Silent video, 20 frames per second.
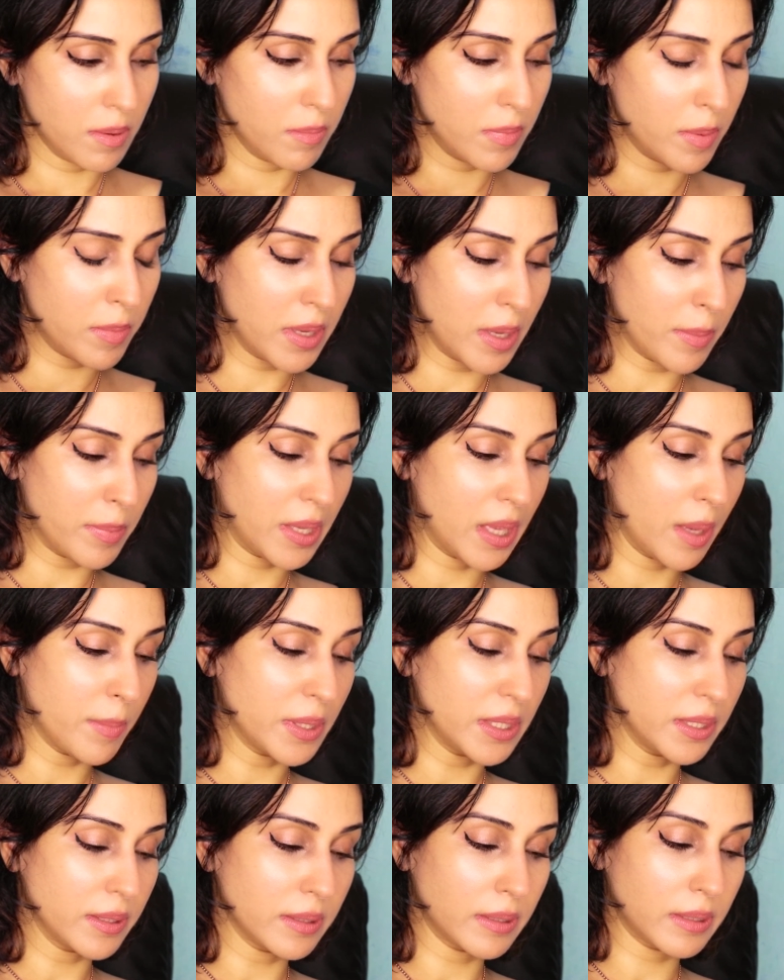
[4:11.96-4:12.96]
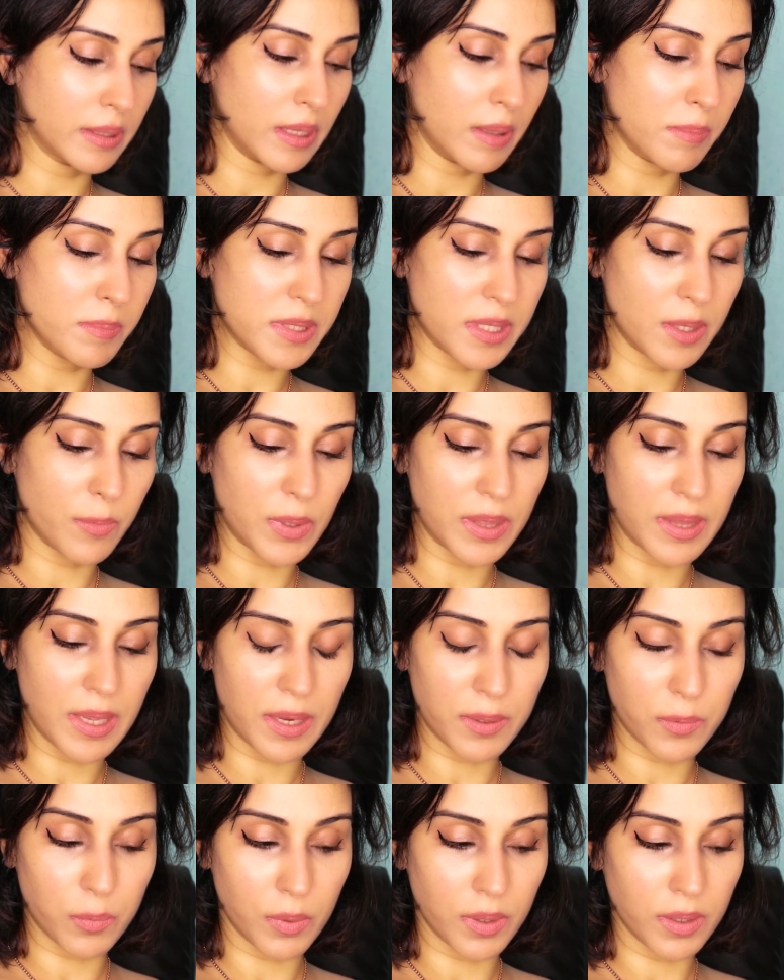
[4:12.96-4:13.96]
Maybe I became a little clumsy with
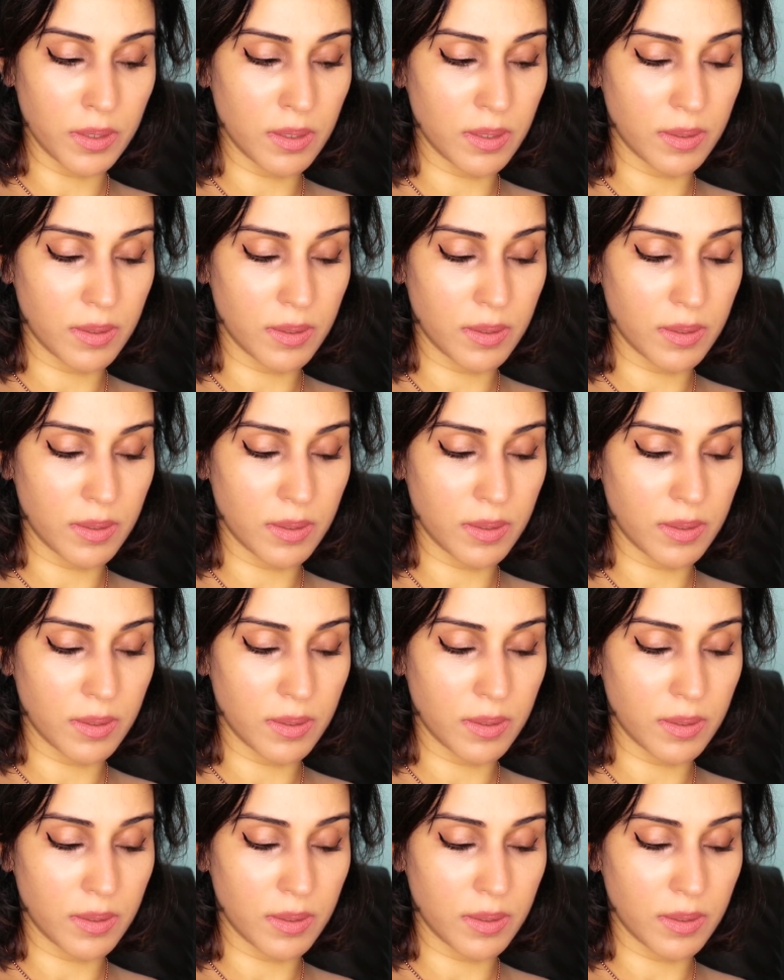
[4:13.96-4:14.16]
that one.